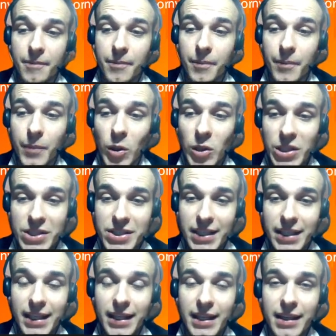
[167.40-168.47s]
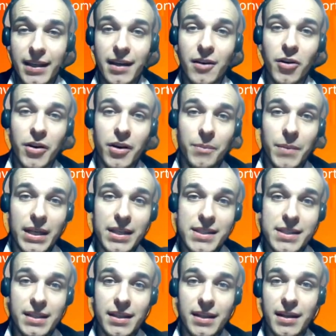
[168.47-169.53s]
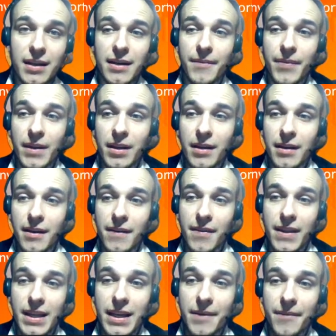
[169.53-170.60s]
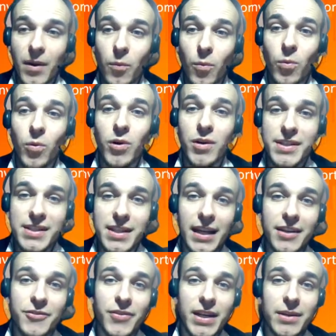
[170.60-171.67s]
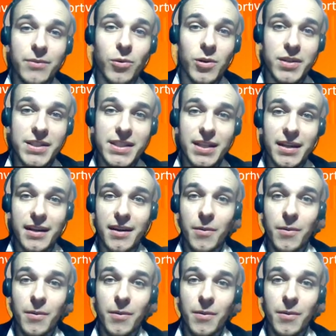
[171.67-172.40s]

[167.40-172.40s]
policy in economics, the wars like trade wars